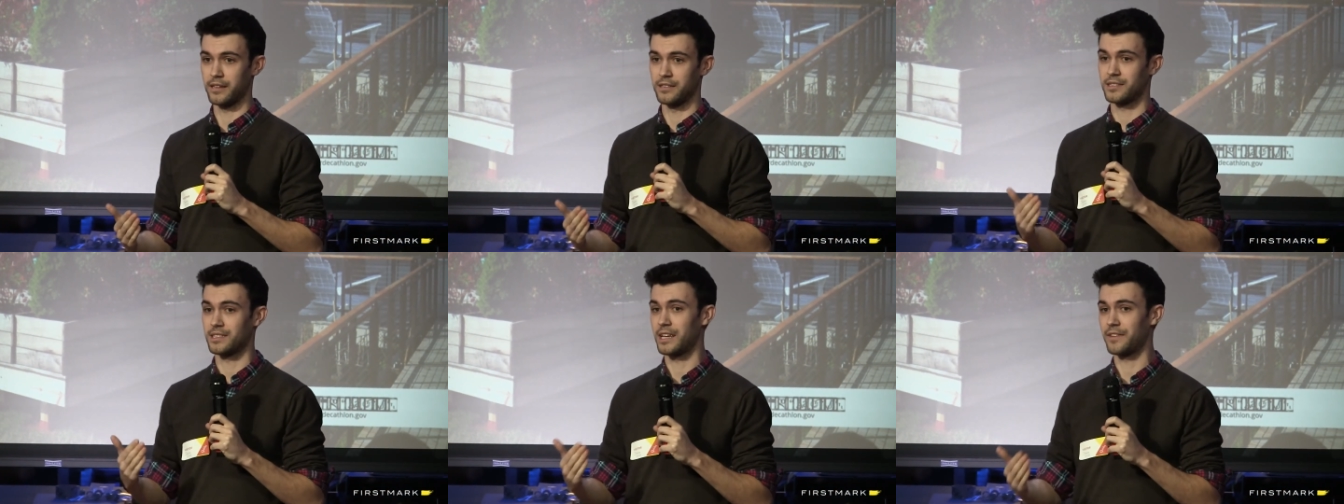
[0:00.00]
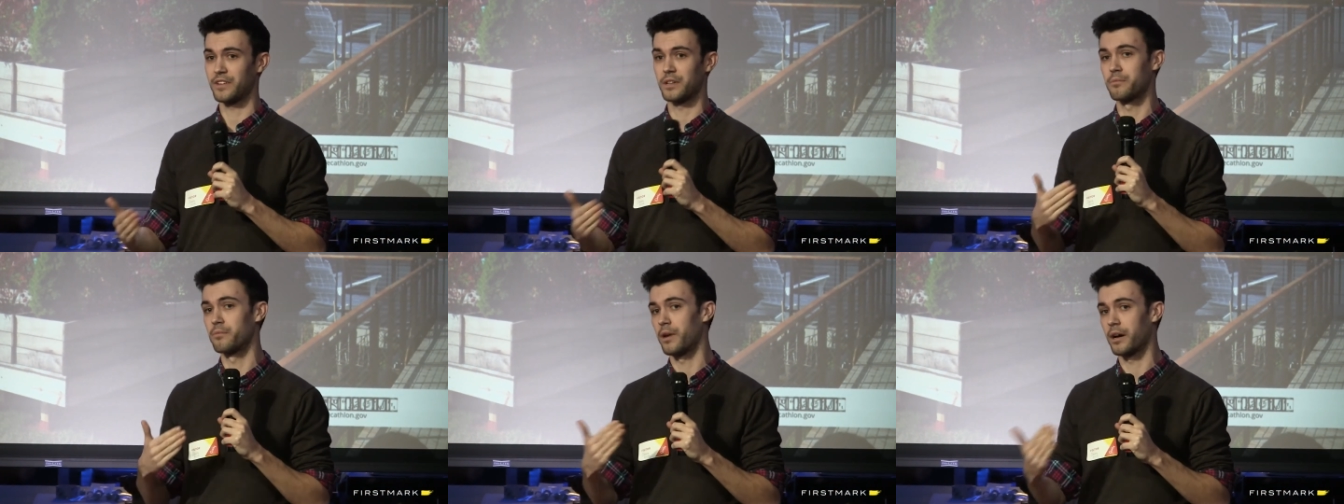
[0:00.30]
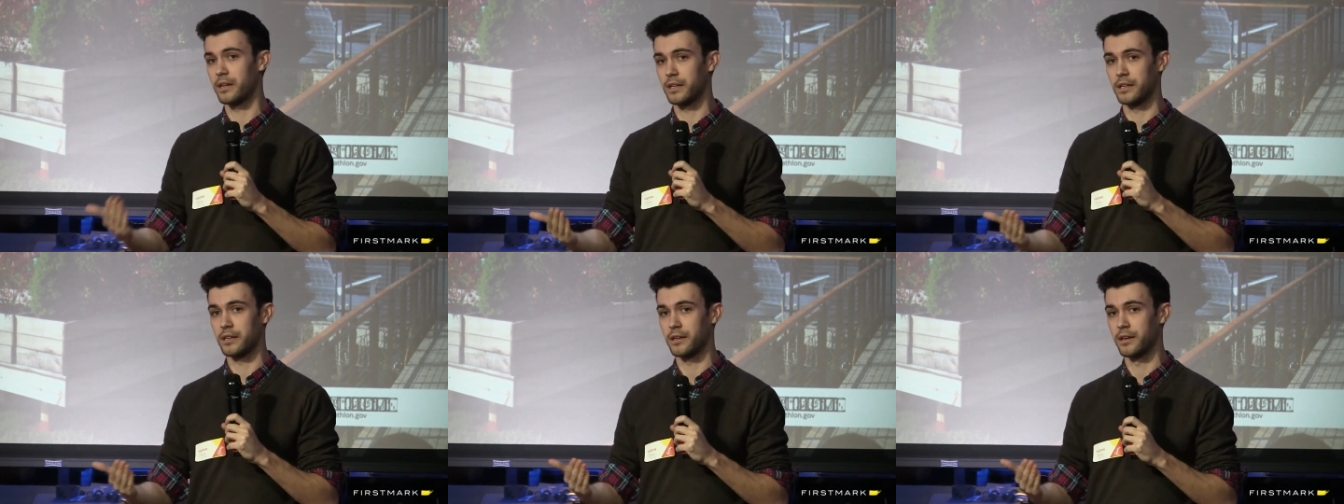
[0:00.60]
and saving
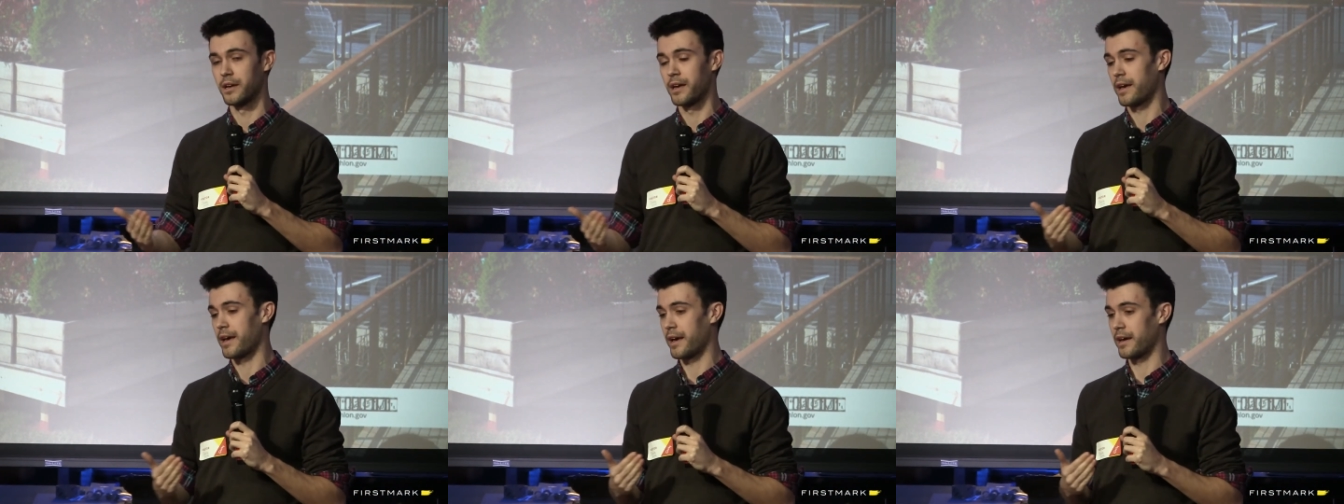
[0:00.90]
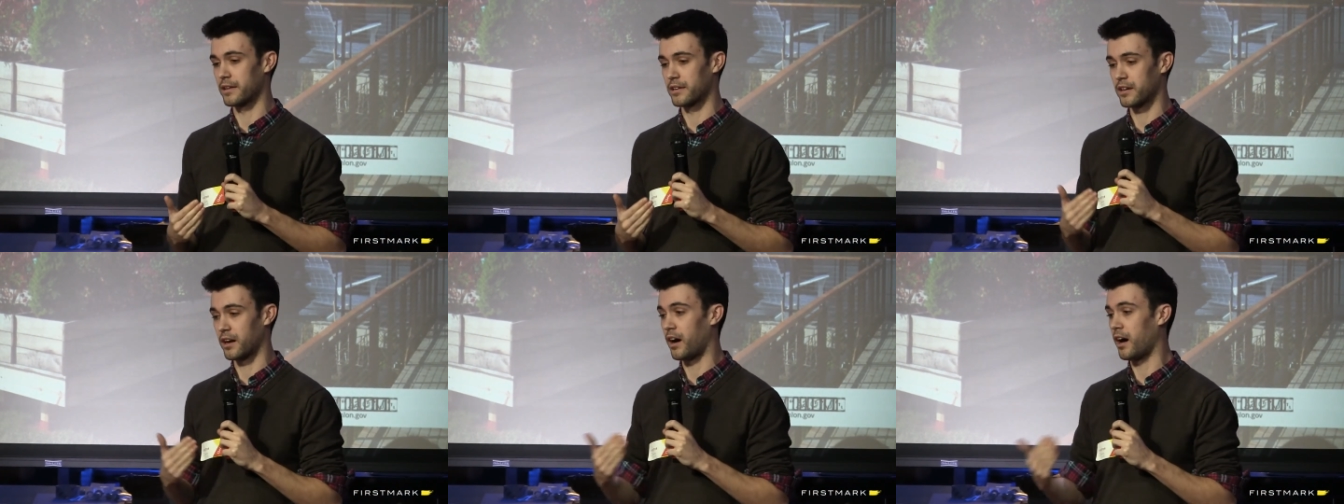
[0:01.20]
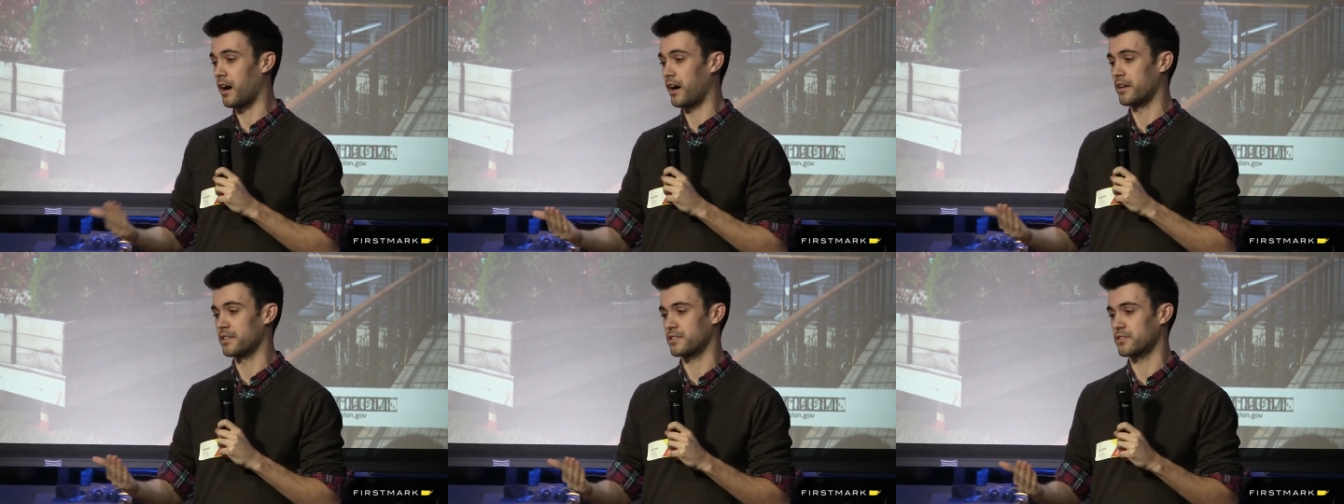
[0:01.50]
money and
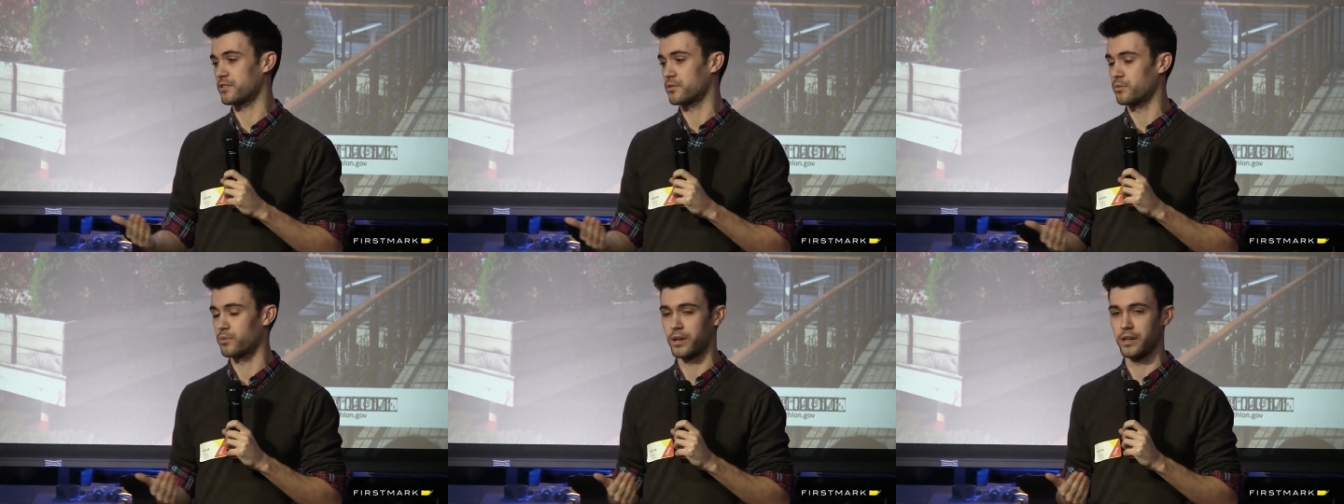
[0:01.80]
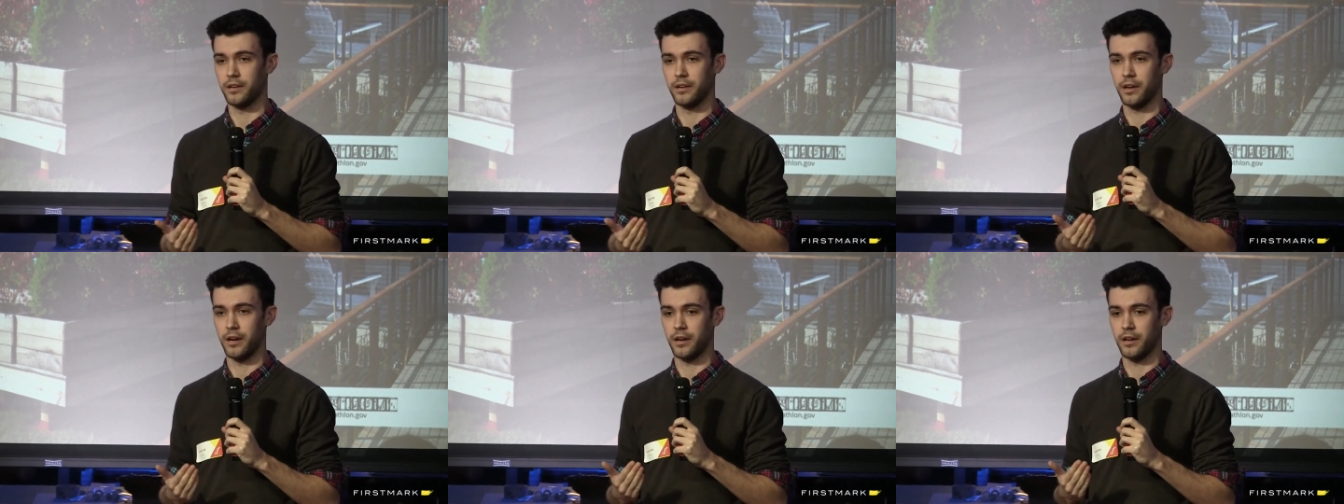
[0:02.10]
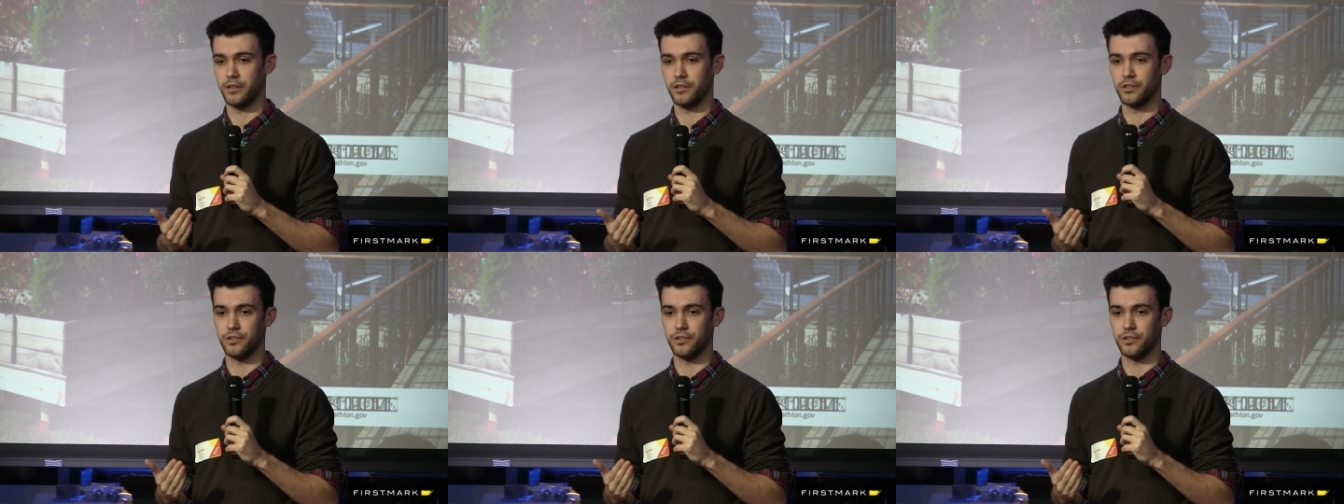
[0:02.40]
cost when uh,